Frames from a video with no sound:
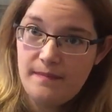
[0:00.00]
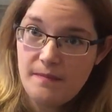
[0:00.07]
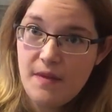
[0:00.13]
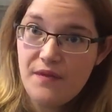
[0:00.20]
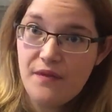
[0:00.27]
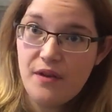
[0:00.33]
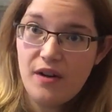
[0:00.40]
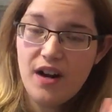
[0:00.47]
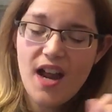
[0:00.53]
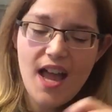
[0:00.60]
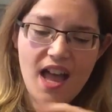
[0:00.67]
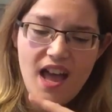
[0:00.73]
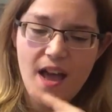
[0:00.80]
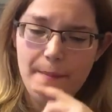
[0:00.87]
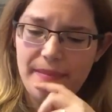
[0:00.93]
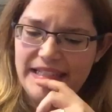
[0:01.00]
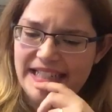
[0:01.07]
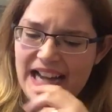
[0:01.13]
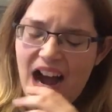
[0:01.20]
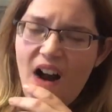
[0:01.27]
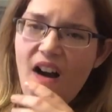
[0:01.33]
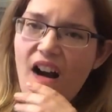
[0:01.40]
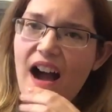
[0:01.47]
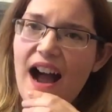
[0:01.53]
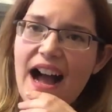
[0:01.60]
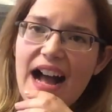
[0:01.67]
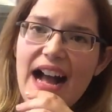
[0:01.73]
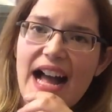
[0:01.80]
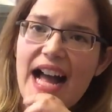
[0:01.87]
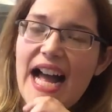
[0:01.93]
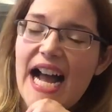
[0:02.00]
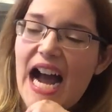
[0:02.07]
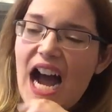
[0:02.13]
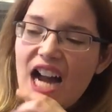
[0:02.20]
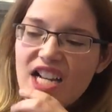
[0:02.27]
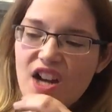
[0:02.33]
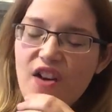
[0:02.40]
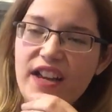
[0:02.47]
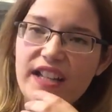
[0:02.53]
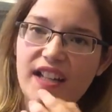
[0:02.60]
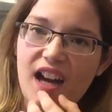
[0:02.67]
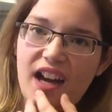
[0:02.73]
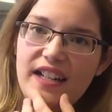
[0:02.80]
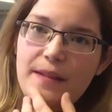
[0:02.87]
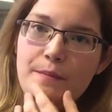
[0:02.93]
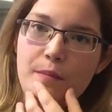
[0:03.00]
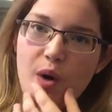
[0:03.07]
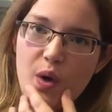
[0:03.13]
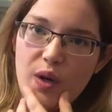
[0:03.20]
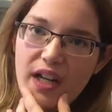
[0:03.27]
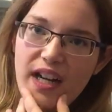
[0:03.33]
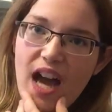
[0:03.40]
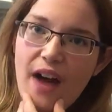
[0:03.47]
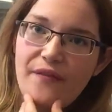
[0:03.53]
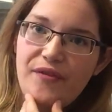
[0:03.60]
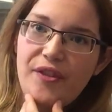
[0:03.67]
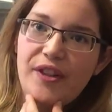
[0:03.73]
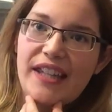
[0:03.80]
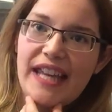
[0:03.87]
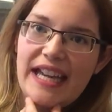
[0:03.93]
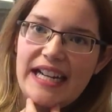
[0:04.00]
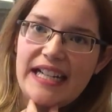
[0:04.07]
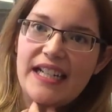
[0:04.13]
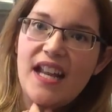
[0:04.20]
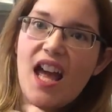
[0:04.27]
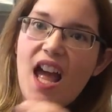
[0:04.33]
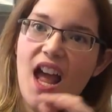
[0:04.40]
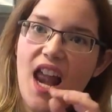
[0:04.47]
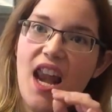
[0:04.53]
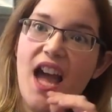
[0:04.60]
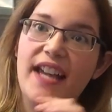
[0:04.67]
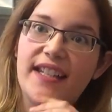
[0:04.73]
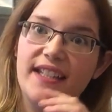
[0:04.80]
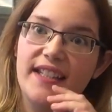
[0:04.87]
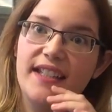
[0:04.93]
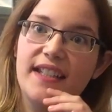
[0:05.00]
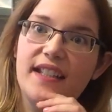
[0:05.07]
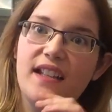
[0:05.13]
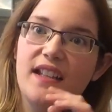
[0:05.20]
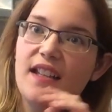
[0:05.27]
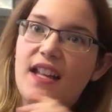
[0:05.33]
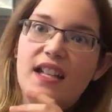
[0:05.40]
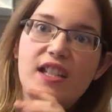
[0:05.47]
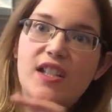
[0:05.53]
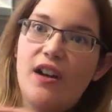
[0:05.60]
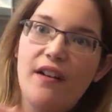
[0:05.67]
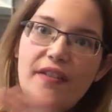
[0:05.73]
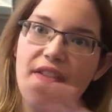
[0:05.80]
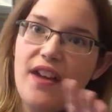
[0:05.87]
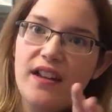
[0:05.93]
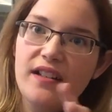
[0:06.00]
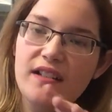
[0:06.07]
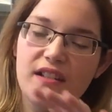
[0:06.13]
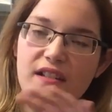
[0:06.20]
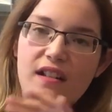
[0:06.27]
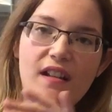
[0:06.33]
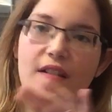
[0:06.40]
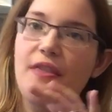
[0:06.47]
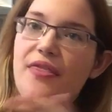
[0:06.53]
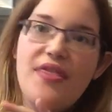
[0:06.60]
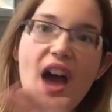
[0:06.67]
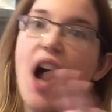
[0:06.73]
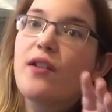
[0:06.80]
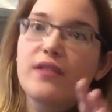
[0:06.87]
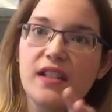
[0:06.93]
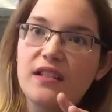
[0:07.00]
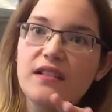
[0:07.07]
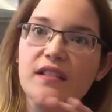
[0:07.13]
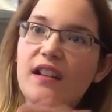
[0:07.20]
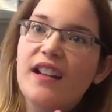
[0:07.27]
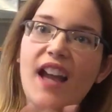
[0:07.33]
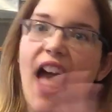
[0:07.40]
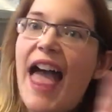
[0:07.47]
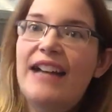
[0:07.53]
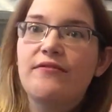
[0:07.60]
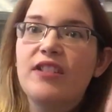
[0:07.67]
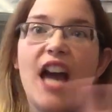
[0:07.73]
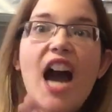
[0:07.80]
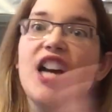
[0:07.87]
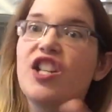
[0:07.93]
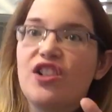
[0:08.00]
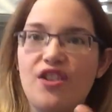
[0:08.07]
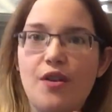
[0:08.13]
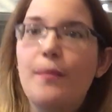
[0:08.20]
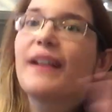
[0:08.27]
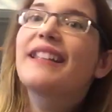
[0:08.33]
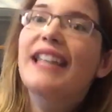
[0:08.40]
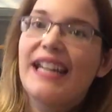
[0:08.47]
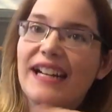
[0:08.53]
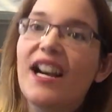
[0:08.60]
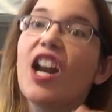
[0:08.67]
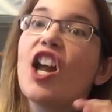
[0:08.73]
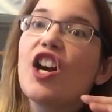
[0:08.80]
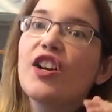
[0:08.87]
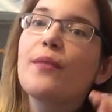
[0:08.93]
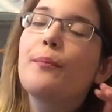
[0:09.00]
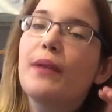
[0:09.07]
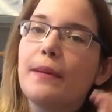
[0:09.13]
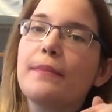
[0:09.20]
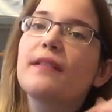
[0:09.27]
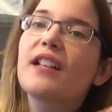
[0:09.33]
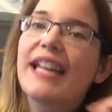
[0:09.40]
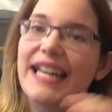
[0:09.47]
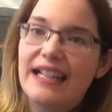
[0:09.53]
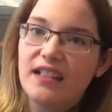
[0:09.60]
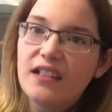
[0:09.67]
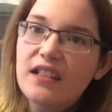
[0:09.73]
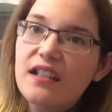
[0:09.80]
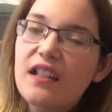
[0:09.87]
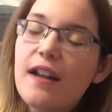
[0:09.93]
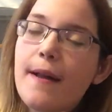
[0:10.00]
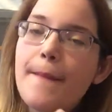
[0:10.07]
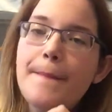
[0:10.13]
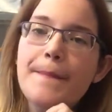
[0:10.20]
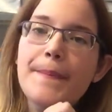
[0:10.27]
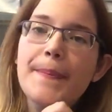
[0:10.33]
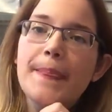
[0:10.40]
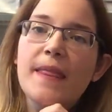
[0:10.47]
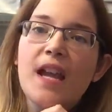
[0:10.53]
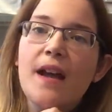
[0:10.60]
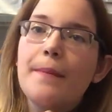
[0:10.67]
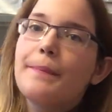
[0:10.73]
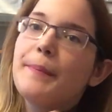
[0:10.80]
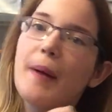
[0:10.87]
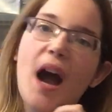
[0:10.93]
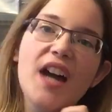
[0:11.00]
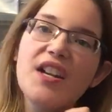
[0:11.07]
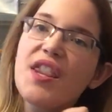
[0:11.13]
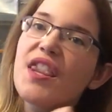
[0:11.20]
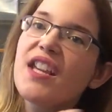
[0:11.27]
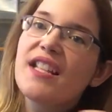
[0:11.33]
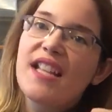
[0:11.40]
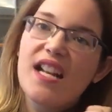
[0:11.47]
before, but now I know he got demoted after getting like 1,000, 100, I don't know, but getting a lot of people killed. But I don't think